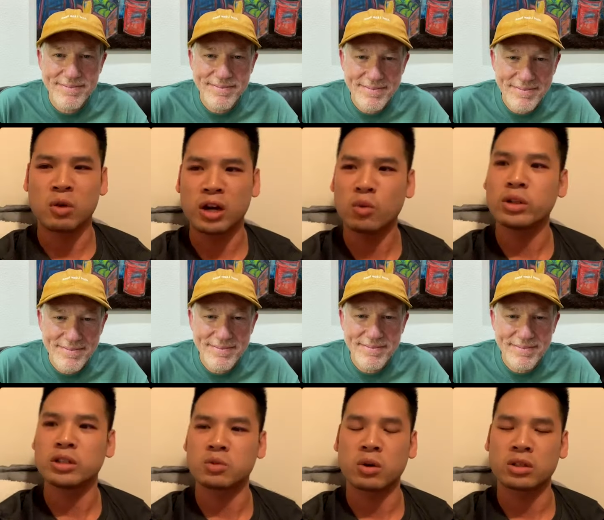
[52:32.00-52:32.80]
Speaker 1: Why don't we
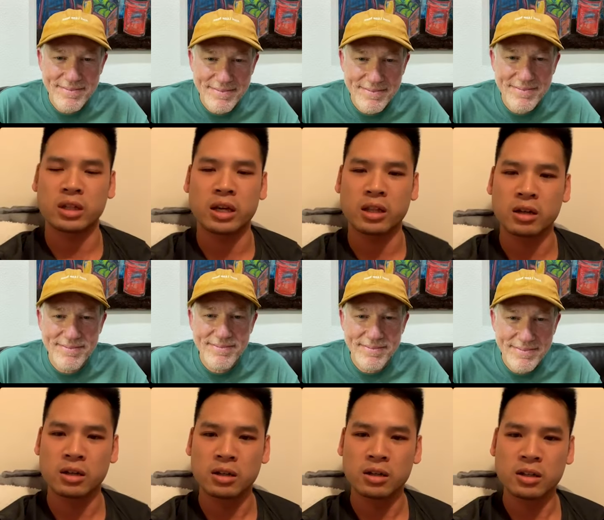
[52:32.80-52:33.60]
just work together?
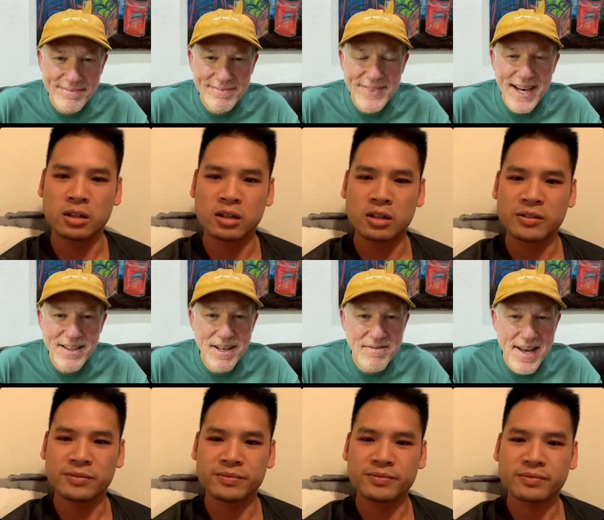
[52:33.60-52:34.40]
Speaker 2: I
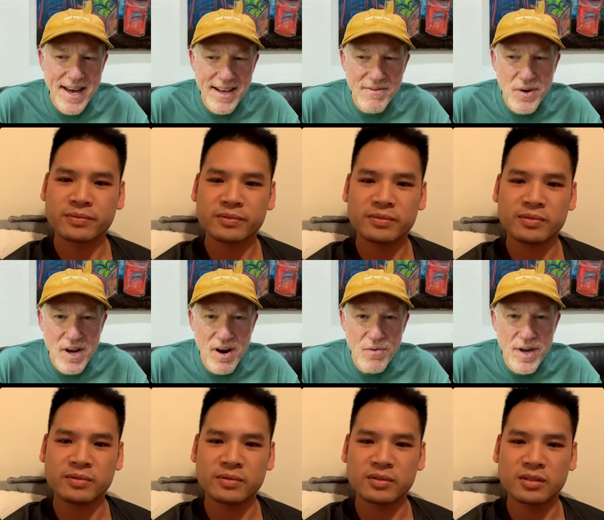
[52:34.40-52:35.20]
love that. And we
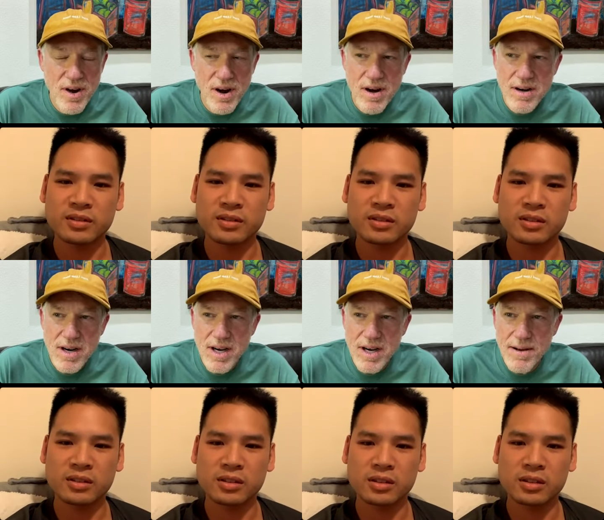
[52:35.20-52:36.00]
are, we are
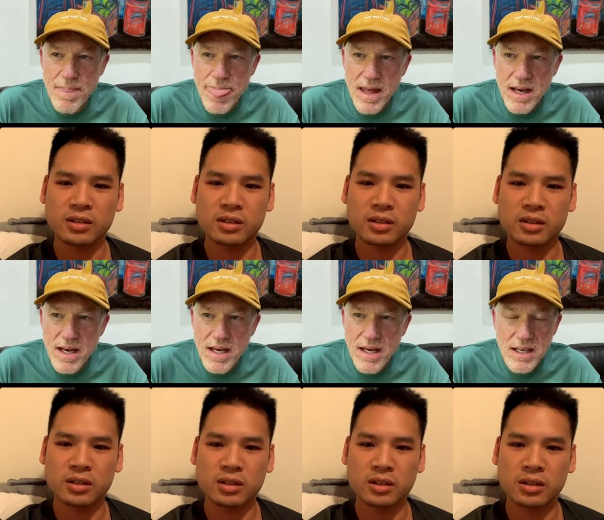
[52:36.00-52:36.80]
uh,
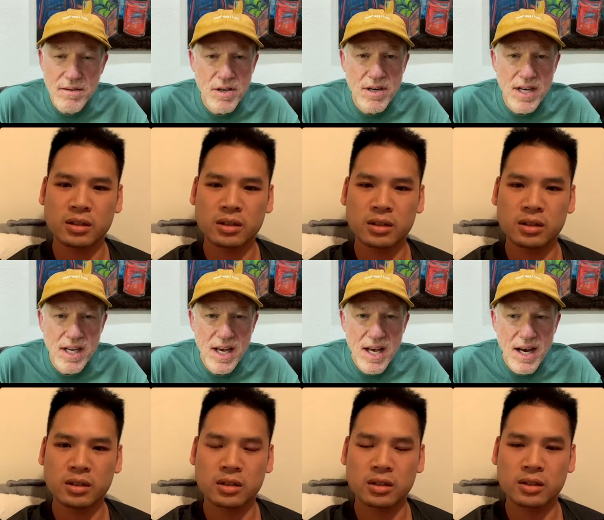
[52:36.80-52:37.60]
uh, a
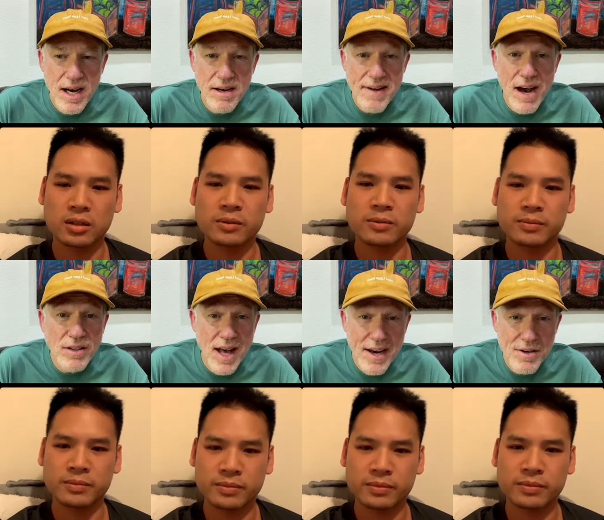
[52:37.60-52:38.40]
community of
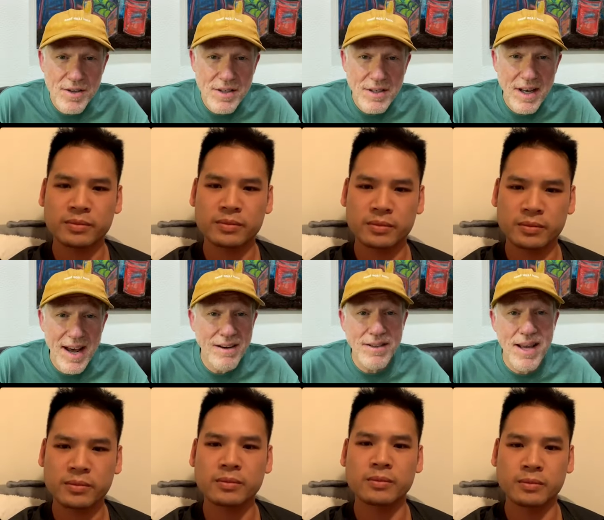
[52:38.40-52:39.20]
outliers.
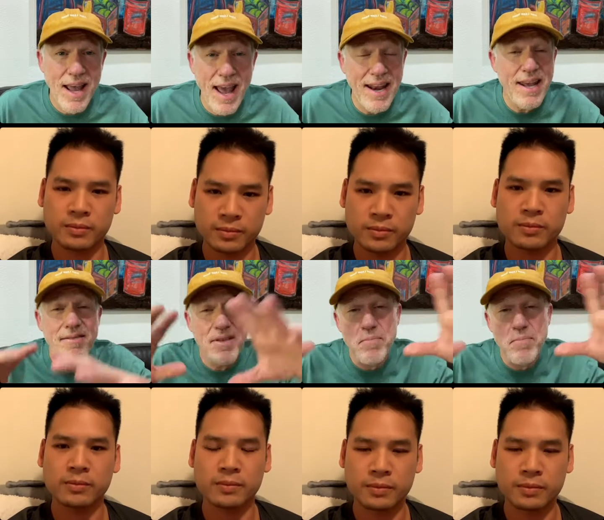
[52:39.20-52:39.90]
I don't think any of the